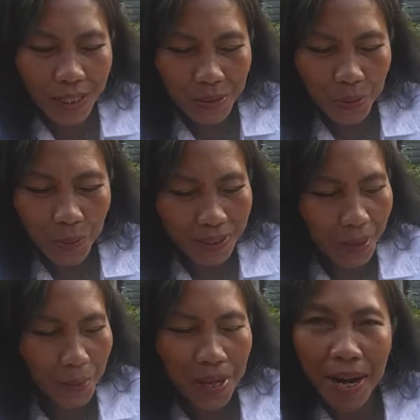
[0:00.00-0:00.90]
So what
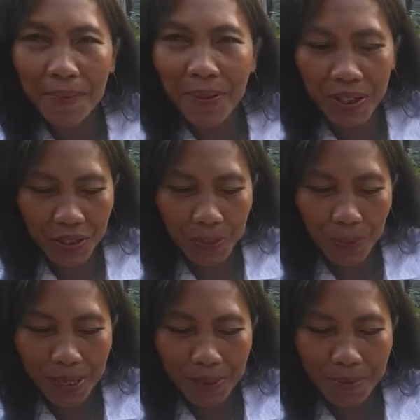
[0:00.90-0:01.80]
are we having
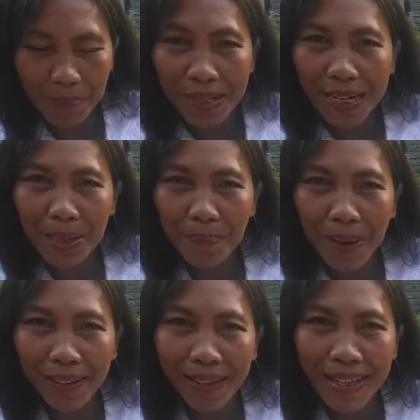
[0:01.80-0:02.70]
here? We have the banana
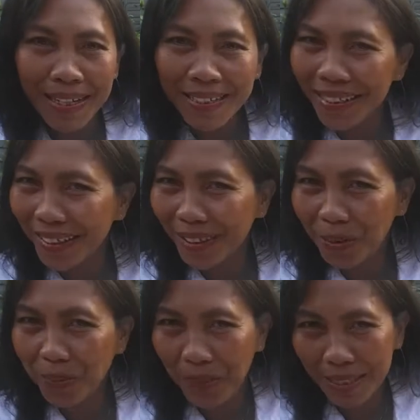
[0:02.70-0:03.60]
peel. I cut it
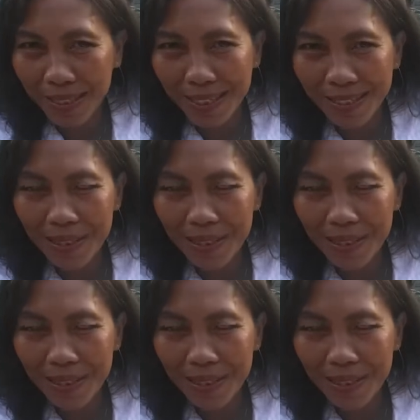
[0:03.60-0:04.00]
into pieces.